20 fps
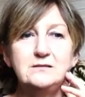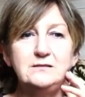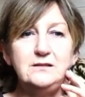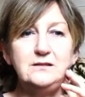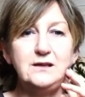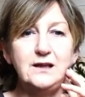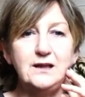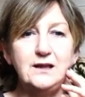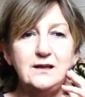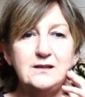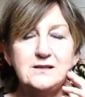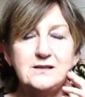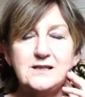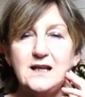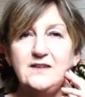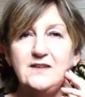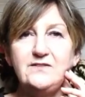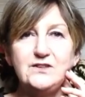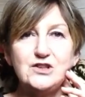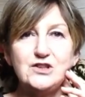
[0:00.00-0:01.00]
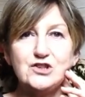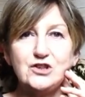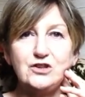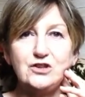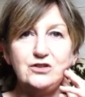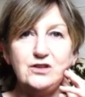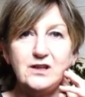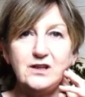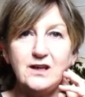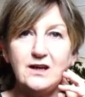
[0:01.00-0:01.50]
you get a
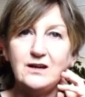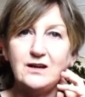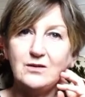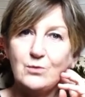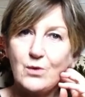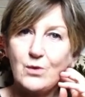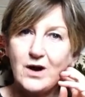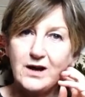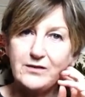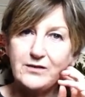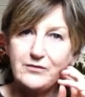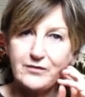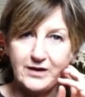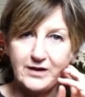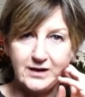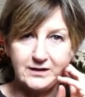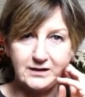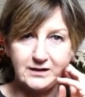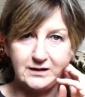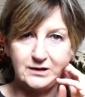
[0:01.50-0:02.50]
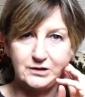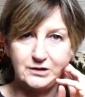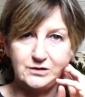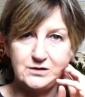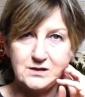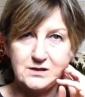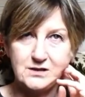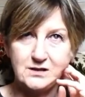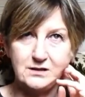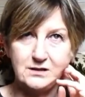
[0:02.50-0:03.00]
television, you get Wi-Fi
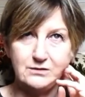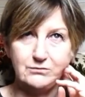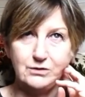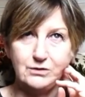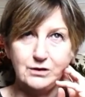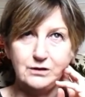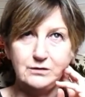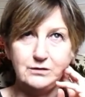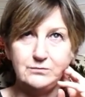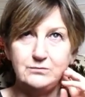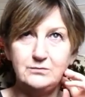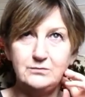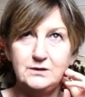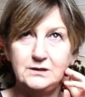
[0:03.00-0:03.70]
included in the room,